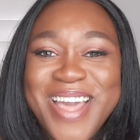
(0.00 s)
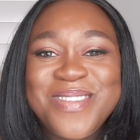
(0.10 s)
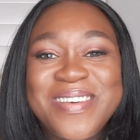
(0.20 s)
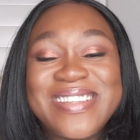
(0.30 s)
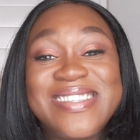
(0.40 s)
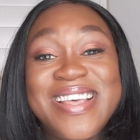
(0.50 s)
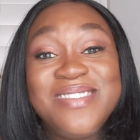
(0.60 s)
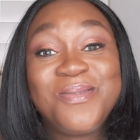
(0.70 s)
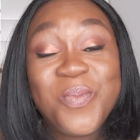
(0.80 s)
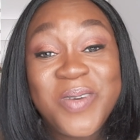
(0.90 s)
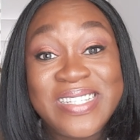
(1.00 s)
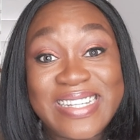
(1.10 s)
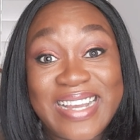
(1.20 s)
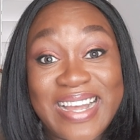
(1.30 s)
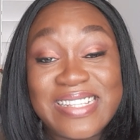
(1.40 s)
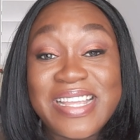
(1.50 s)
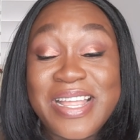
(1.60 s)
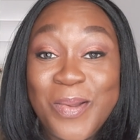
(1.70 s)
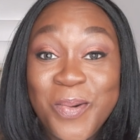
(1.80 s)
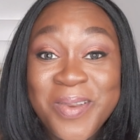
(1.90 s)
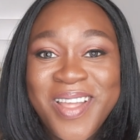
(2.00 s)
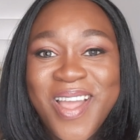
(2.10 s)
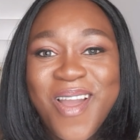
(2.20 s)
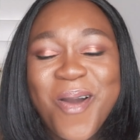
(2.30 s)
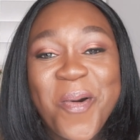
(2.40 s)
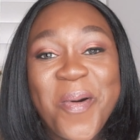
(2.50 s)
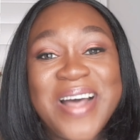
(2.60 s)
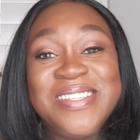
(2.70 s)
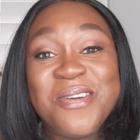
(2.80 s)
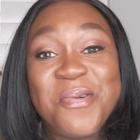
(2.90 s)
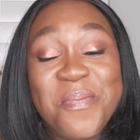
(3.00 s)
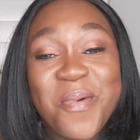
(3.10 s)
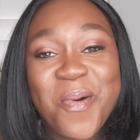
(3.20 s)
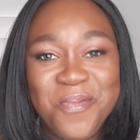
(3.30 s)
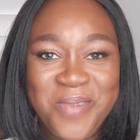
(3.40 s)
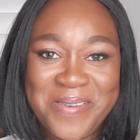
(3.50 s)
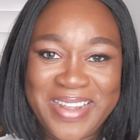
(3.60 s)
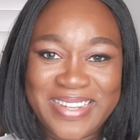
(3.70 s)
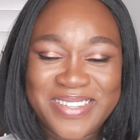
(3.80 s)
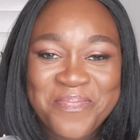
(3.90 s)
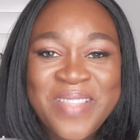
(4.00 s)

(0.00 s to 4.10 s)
You can send group greeting cards alone or as a group on FiraCard.